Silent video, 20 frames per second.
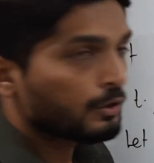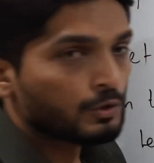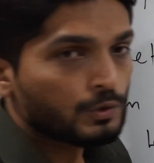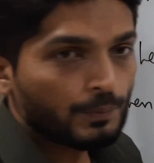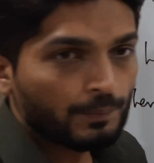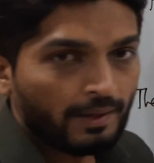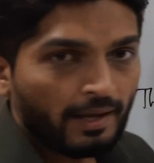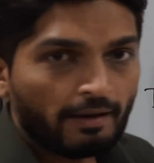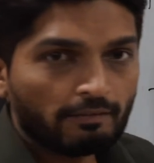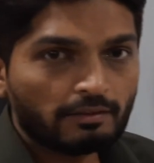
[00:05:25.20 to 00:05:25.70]

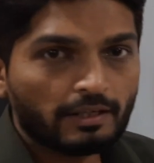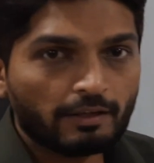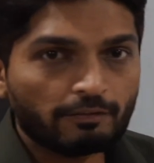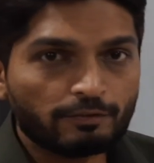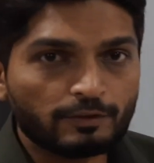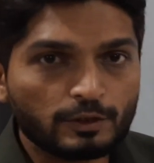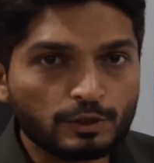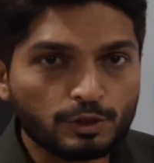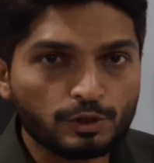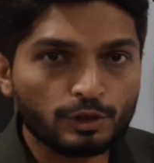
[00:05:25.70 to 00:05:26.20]
so we have a
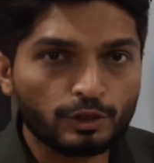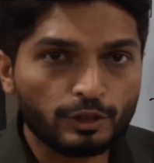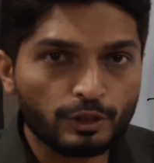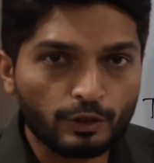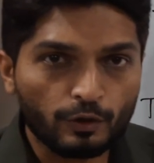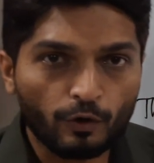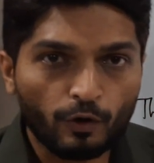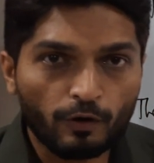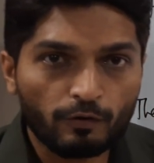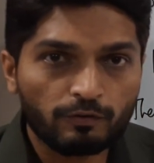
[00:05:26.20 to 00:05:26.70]
definition
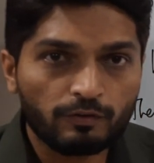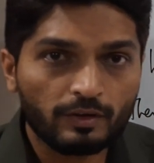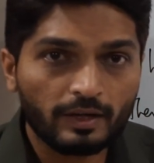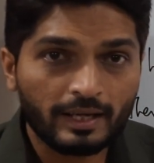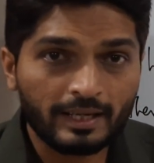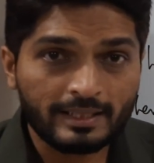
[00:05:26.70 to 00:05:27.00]
d of